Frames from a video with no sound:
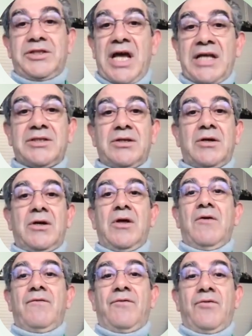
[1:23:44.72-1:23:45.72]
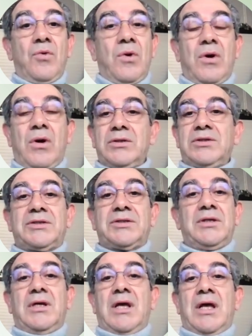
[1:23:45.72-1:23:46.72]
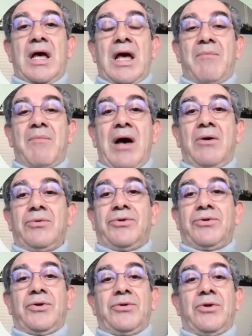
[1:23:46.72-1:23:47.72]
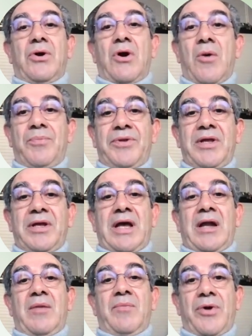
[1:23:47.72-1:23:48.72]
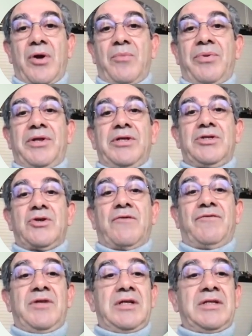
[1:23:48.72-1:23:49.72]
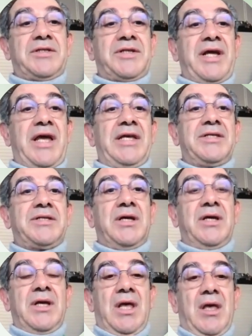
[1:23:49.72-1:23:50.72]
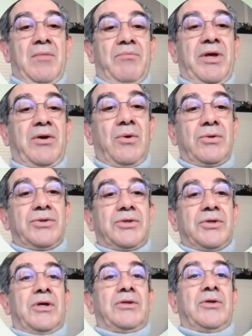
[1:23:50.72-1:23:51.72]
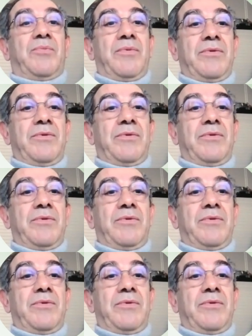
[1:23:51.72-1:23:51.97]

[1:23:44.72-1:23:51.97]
Just a few words about the optical properties of the X-rays, because I